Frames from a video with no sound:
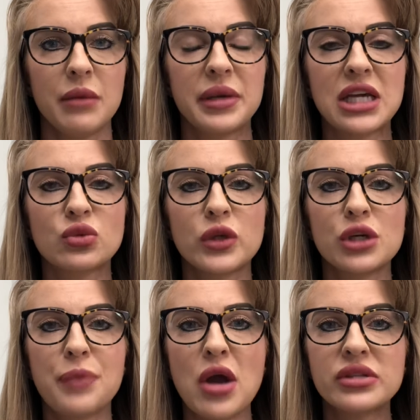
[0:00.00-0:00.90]
Because when
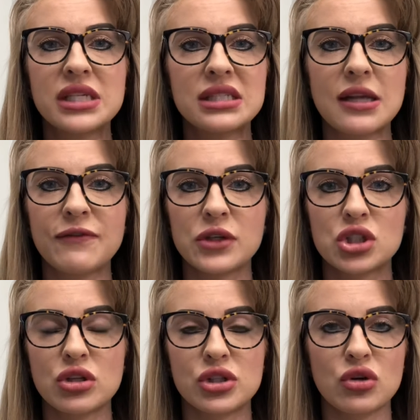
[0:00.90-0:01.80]
you're posting stuff on
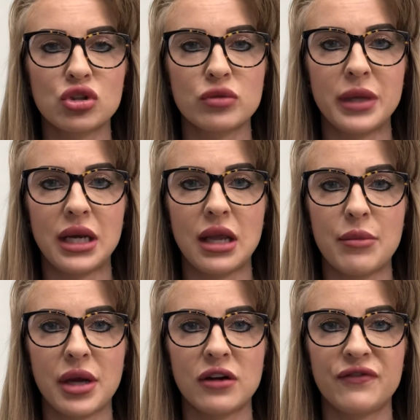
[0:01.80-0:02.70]
social media
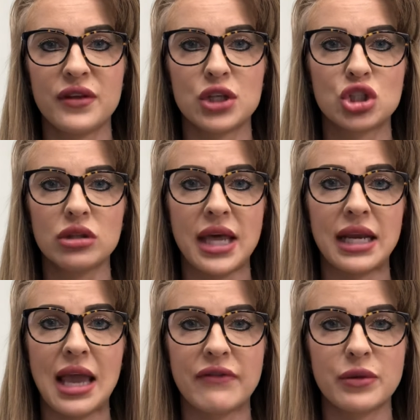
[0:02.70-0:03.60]
about your feelings, you're
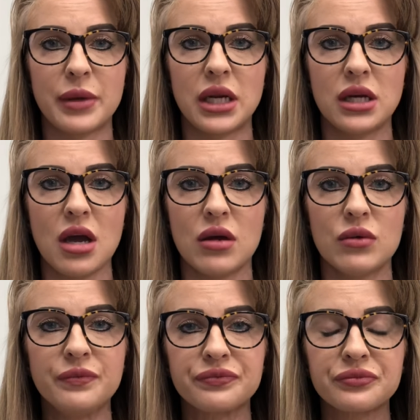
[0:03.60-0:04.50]
letting everybody
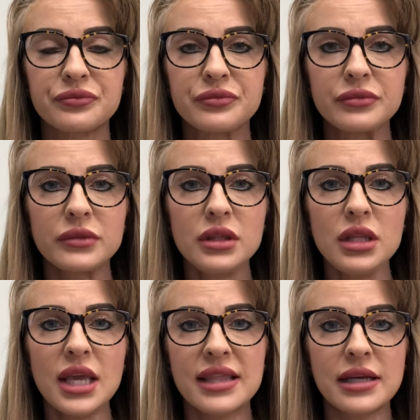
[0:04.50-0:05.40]
know
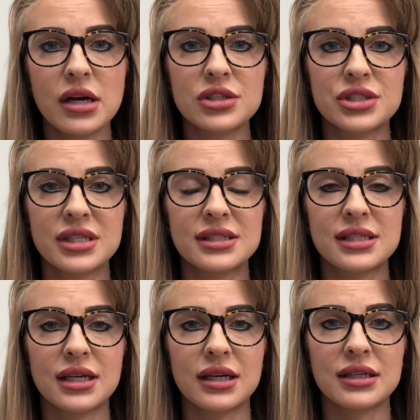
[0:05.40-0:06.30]
in that
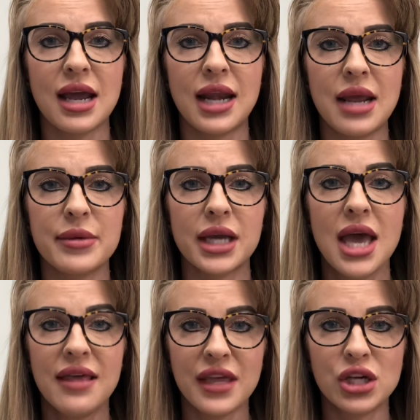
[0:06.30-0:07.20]
narcissistic dynamic
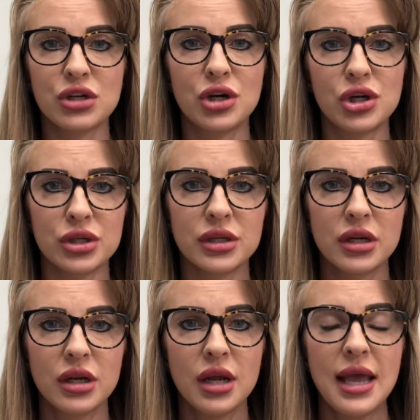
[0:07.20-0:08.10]
that you're hurt.
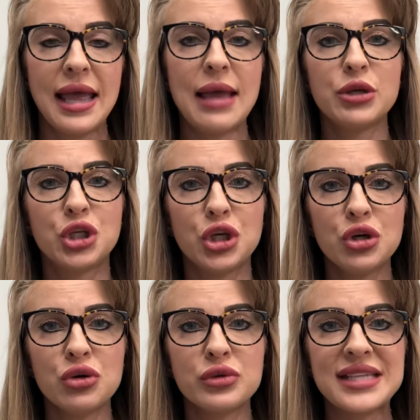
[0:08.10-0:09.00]
And
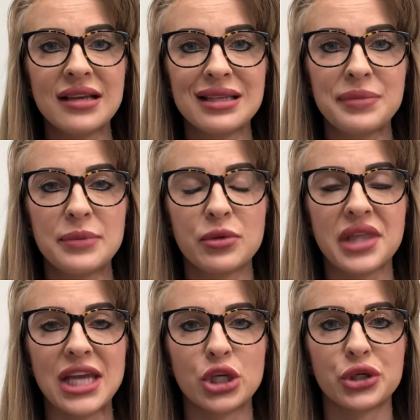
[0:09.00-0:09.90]
you telling people
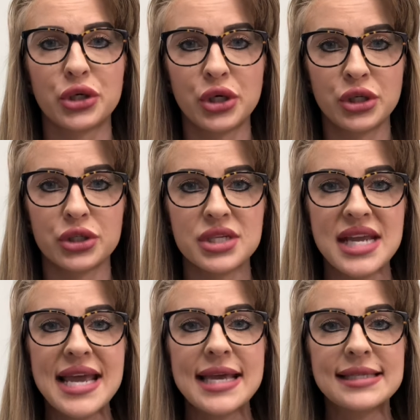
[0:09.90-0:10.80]
that you're hurt
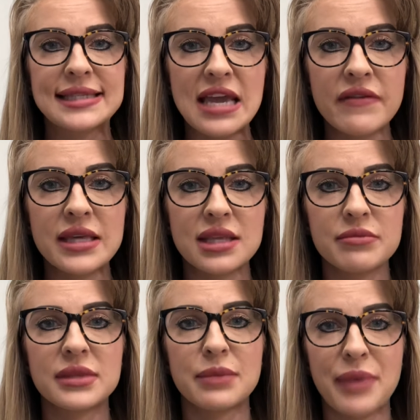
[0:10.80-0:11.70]
is giving
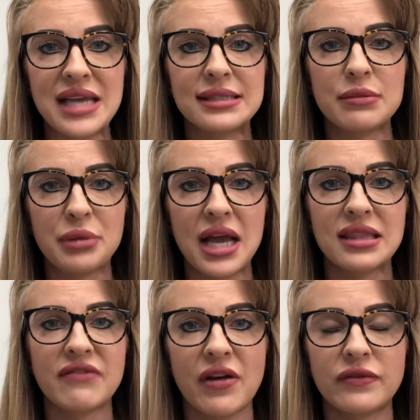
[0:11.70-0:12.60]
them the best supply
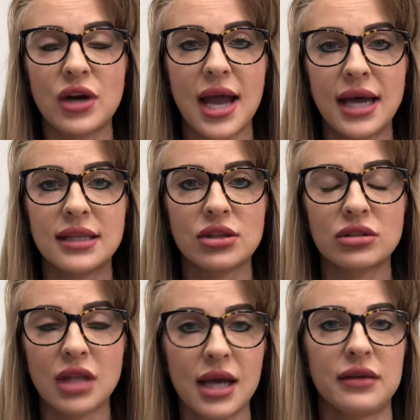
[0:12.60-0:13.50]
they've ever had in their
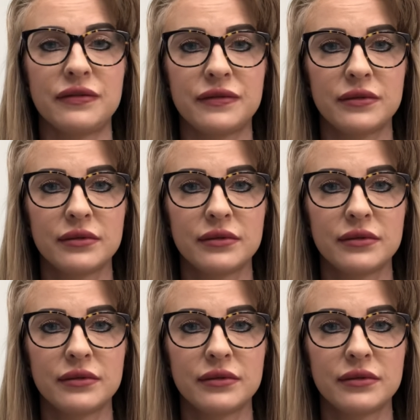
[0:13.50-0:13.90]
life.